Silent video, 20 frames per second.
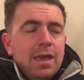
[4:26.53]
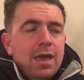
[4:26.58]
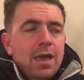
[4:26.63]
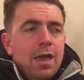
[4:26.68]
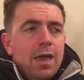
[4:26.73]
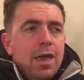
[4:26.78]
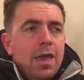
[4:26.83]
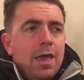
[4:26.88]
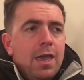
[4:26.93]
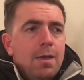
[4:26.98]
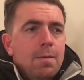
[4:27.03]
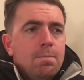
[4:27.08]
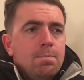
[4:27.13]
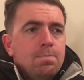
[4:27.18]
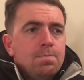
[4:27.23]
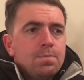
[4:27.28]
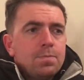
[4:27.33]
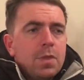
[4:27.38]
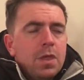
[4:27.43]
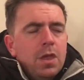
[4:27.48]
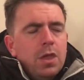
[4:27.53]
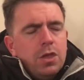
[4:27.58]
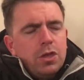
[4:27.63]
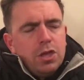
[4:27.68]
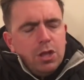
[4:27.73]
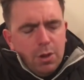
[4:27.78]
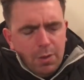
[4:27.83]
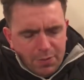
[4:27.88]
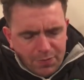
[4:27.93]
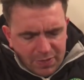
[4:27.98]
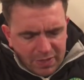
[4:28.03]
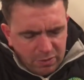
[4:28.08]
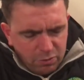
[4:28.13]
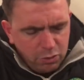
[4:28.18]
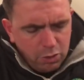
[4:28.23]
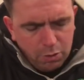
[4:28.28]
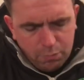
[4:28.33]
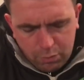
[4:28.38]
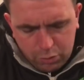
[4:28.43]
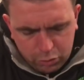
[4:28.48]
I think
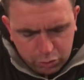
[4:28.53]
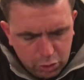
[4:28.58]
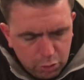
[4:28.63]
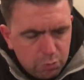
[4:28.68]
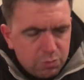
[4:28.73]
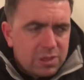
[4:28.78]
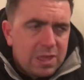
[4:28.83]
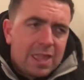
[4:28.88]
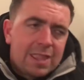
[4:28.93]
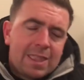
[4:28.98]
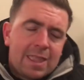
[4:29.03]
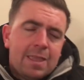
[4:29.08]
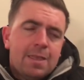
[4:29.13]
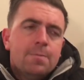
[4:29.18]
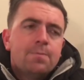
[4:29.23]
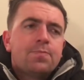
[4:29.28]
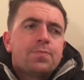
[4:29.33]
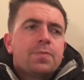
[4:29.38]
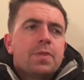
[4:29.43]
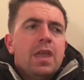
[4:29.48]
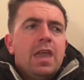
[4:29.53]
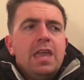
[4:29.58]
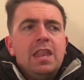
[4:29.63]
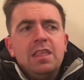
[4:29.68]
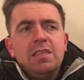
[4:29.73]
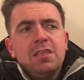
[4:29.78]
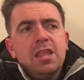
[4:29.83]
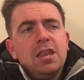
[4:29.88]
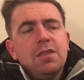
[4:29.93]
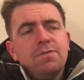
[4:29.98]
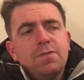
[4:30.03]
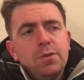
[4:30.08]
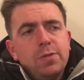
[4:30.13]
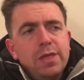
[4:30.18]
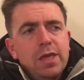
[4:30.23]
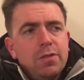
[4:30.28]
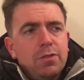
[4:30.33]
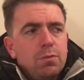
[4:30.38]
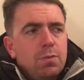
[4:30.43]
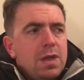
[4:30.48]
Scott Roscoe said in his interview
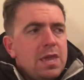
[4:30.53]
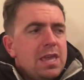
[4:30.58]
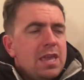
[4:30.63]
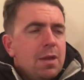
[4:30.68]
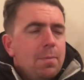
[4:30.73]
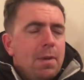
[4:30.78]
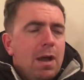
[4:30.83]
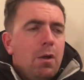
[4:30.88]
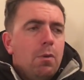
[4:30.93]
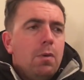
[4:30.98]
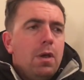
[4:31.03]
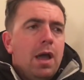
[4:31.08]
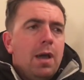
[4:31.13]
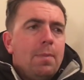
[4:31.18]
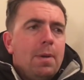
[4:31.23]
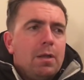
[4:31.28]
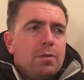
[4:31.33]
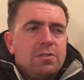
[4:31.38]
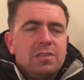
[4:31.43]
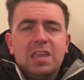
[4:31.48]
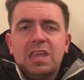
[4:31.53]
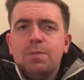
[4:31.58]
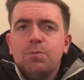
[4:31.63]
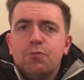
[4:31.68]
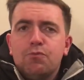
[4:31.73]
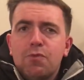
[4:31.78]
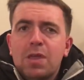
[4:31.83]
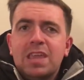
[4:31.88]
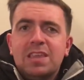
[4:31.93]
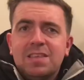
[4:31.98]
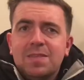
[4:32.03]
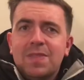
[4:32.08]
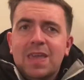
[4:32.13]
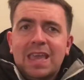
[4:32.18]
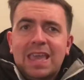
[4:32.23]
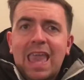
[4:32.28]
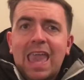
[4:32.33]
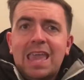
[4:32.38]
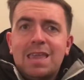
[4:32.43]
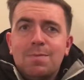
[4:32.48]
the other week about teams raising
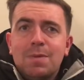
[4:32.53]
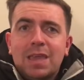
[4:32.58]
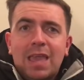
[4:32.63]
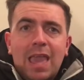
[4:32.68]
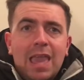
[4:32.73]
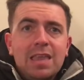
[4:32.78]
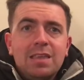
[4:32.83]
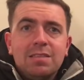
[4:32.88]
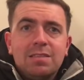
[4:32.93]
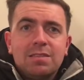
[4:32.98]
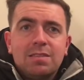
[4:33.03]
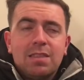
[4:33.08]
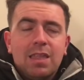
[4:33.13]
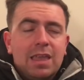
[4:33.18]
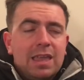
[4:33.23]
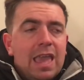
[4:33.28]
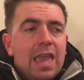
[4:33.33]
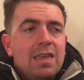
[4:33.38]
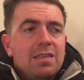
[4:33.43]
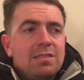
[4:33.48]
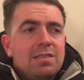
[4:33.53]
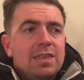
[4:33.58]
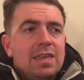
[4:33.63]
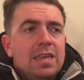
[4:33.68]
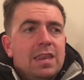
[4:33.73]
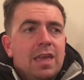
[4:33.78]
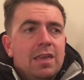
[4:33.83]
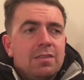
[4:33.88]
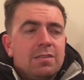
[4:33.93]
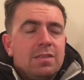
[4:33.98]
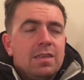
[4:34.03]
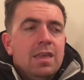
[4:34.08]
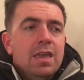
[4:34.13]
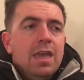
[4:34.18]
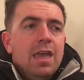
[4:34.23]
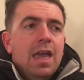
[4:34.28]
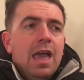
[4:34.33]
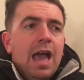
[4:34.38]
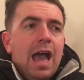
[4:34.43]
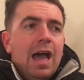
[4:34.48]
their game against TNS
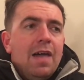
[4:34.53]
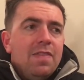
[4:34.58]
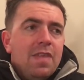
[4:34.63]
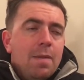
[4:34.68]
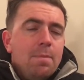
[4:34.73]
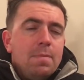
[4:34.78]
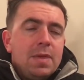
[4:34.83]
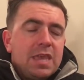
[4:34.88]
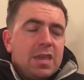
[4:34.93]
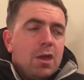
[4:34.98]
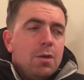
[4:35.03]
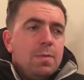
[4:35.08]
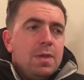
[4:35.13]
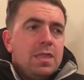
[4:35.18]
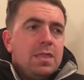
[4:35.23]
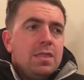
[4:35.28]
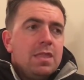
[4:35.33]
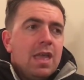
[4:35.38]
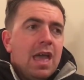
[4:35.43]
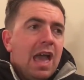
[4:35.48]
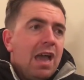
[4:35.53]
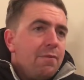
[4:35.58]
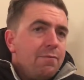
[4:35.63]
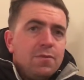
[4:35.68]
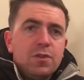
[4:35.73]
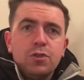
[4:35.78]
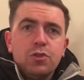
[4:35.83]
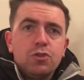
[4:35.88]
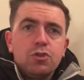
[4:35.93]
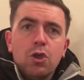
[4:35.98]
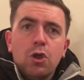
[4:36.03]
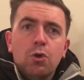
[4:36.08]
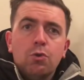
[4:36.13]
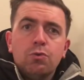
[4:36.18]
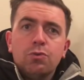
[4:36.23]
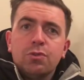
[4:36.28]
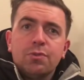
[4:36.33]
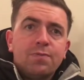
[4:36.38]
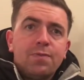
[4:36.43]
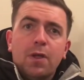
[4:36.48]
and then becoming average
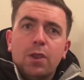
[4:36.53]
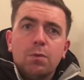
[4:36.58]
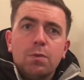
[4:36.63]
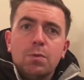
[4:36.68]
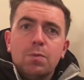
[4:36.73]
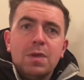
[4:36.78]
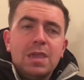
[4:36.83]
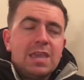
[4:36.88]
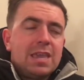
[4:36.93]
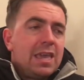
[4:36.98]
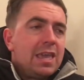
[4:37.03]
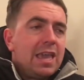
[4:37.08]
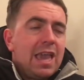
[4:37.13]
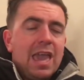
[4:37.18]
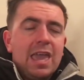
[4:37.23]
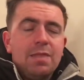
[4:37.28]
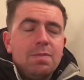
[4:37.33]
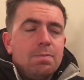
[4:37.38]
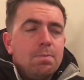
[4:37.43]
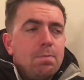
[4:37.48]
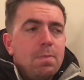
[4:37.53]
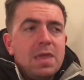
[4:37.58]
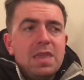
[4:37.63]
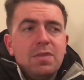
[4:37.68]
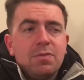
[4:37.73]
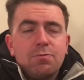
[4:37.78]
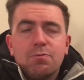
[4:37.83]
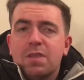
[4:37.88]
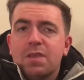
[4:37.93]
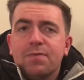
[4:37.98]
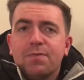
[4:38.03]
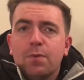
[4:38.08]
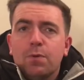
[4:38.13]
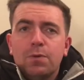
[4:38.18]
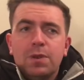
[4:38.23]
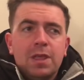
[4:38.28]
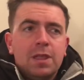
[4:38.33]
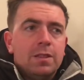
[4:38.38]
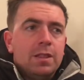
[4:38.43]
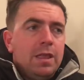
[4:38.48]
Joes the following week and getting beat 3 or
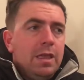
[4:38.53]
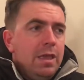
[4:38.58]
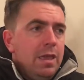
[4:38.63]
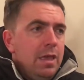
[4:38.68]
4-0.